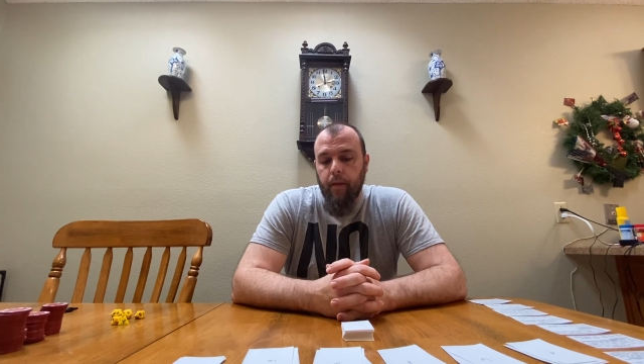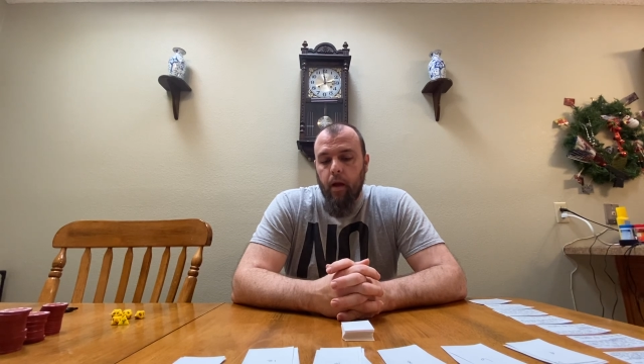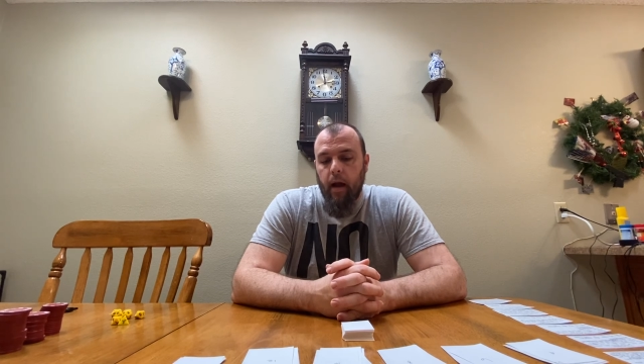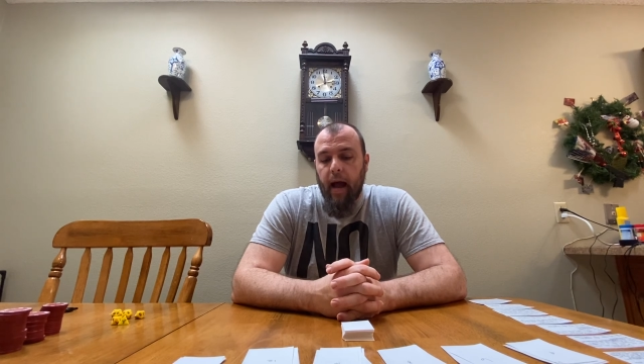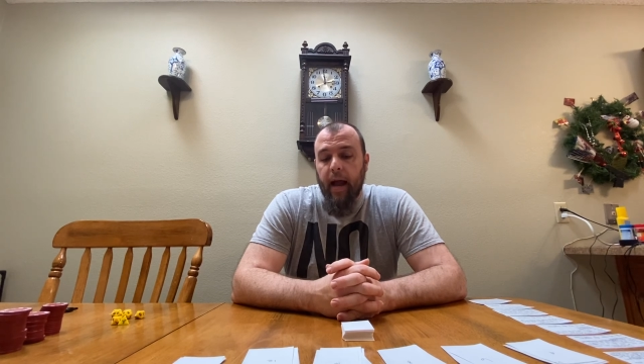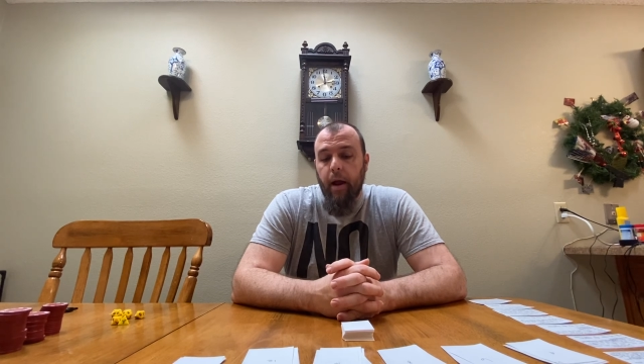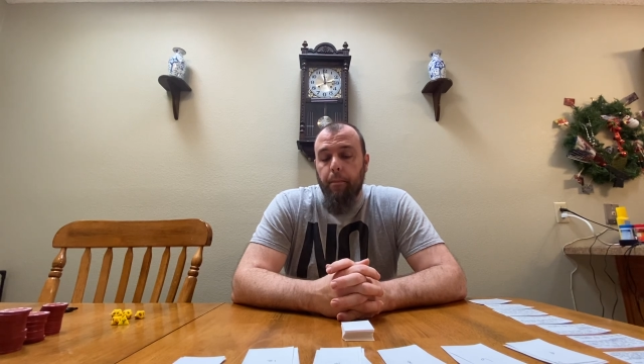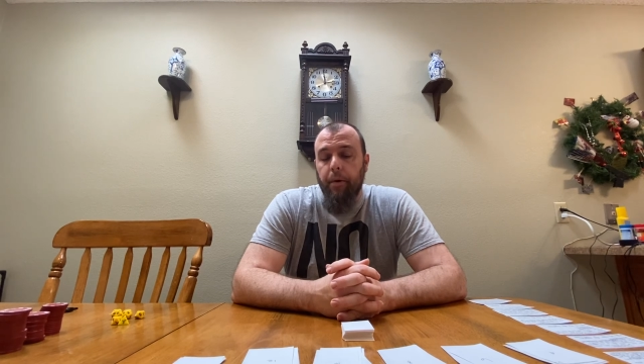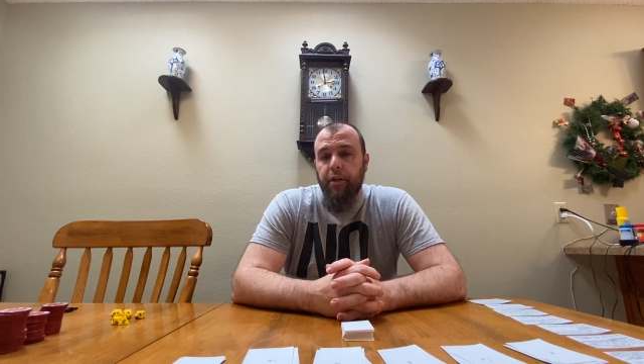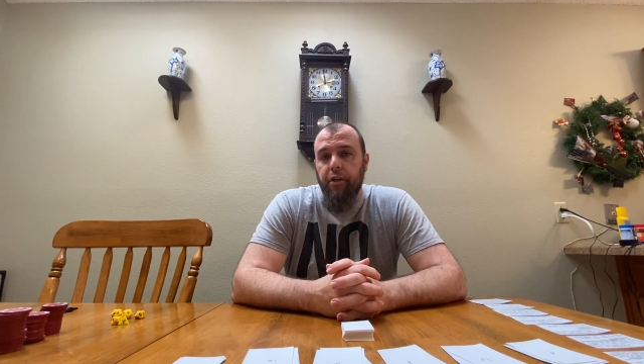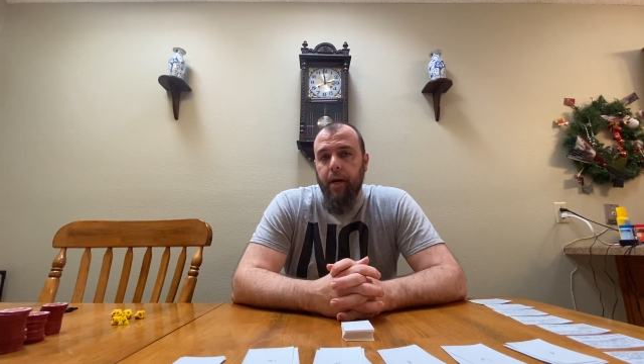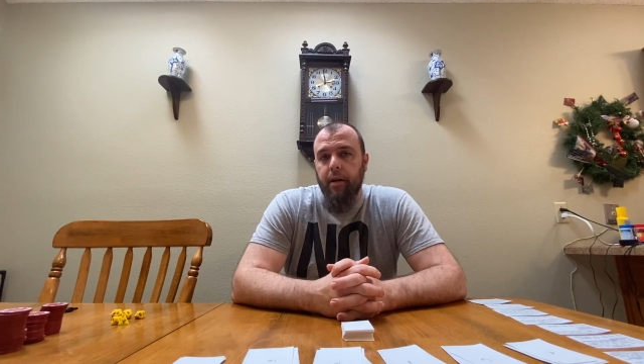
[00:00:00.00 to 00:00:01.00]
I
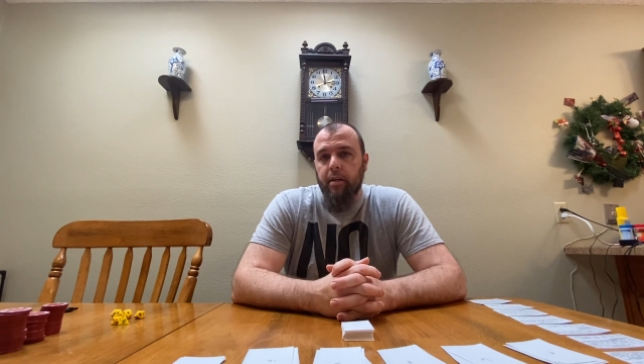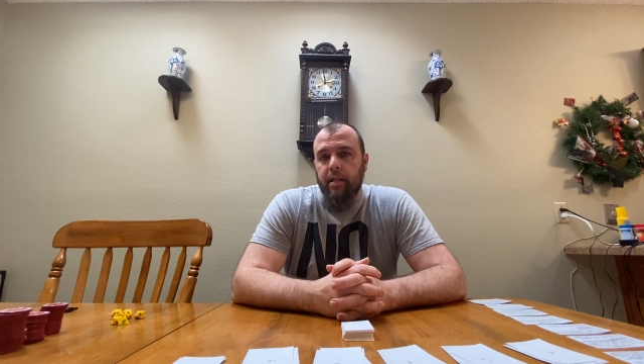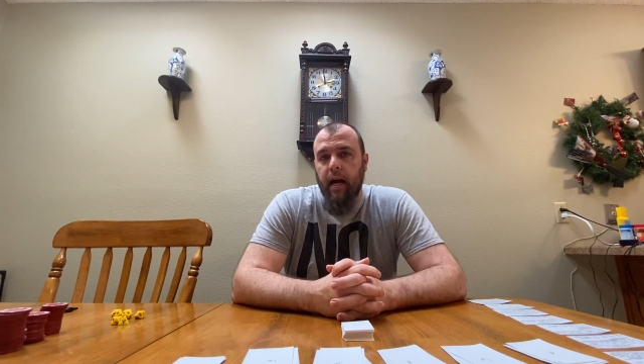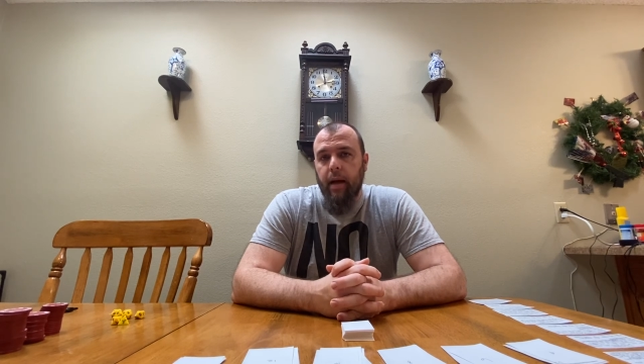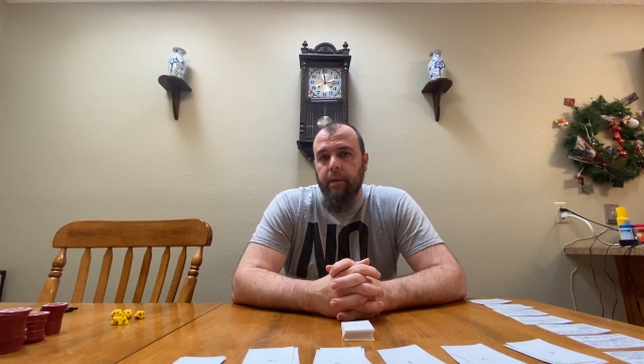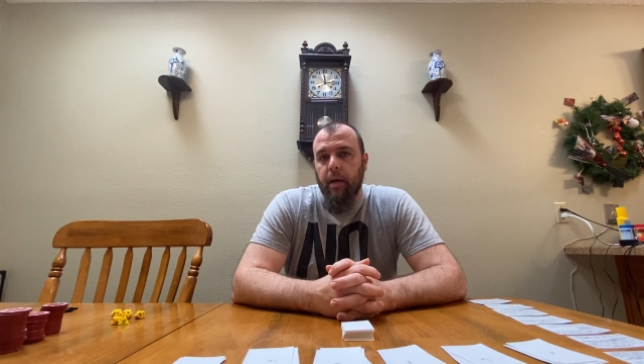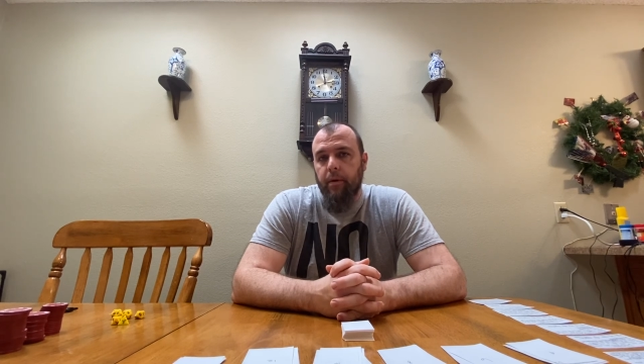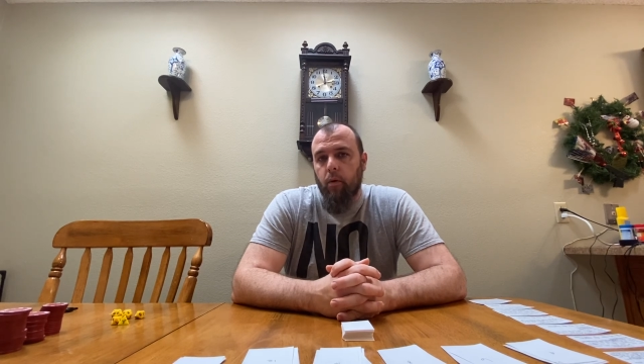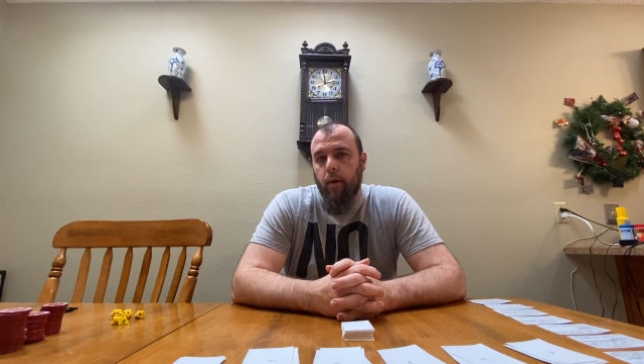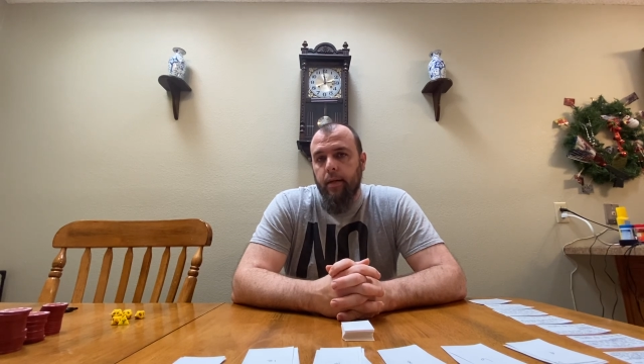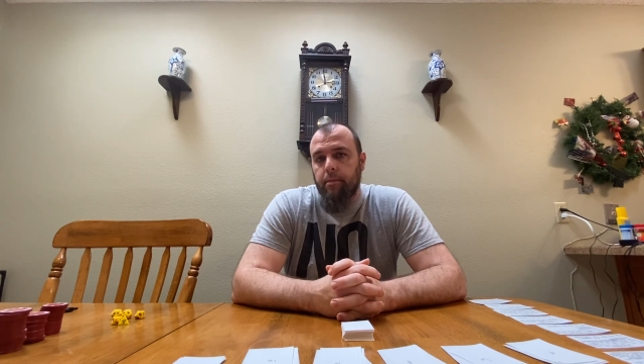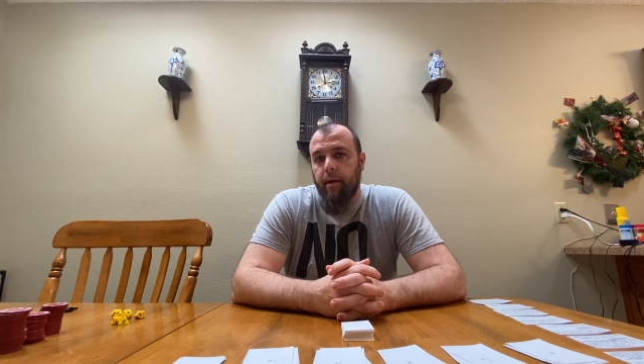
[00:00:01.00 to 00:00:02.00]
appreciate your time coming to
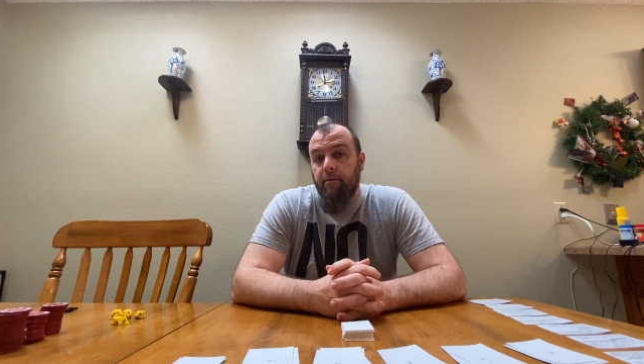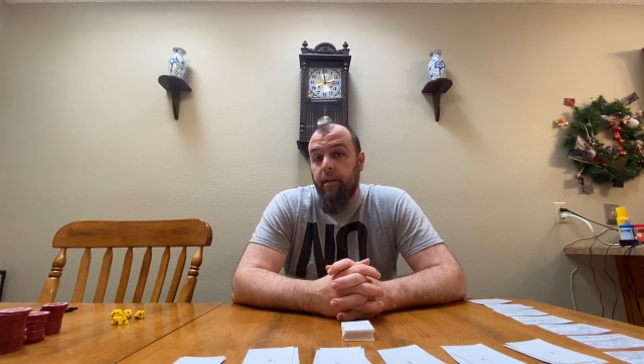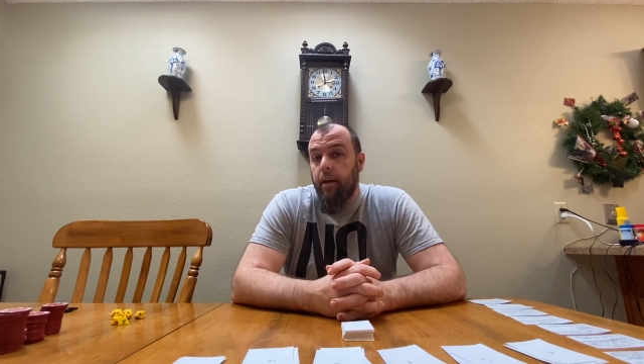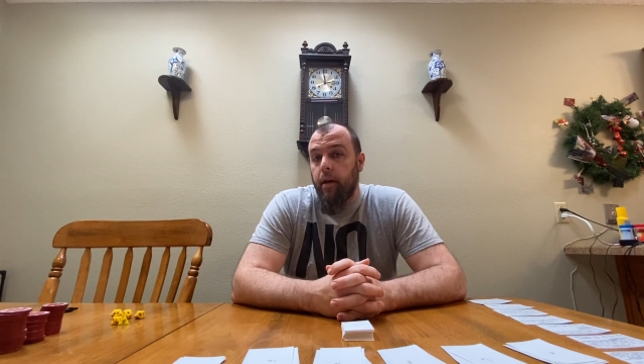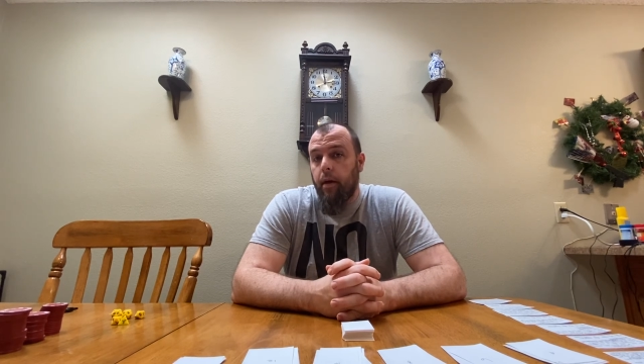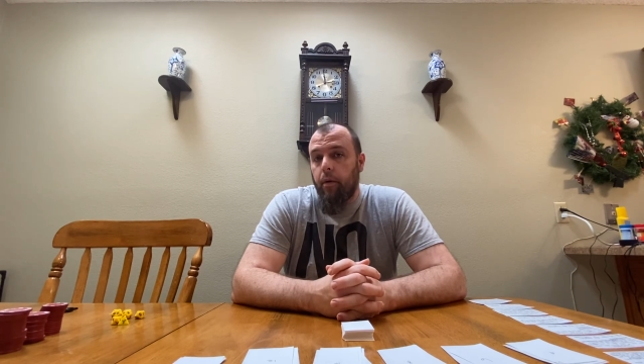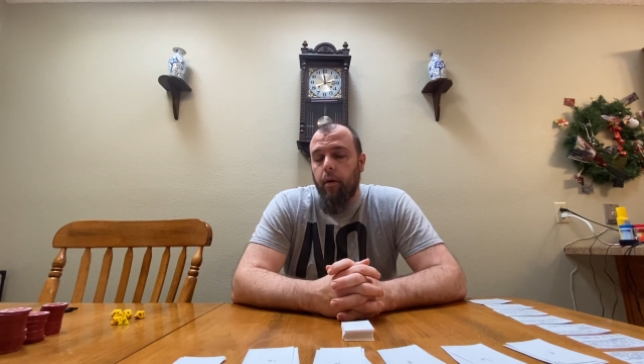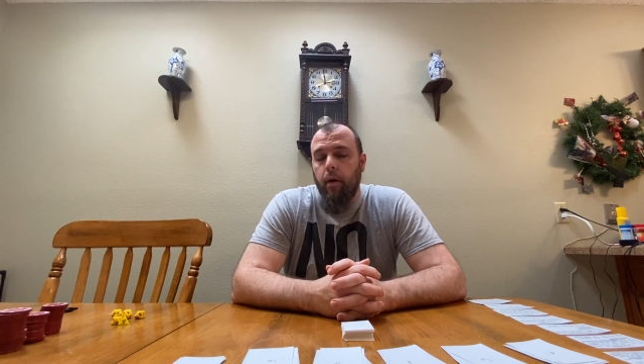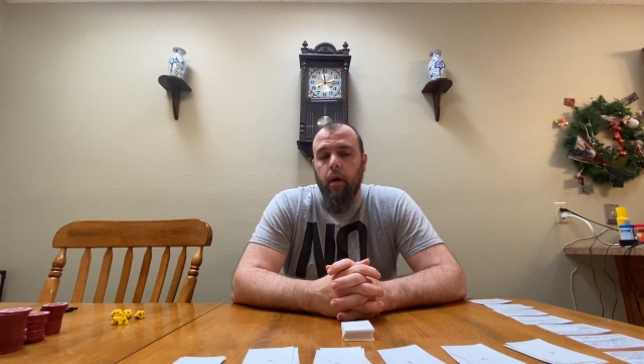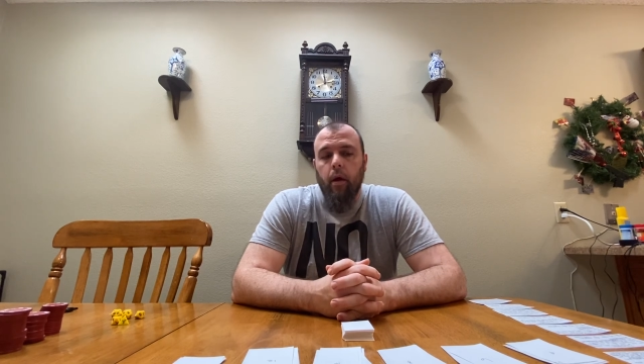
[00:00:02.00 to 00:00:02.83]
watch my video.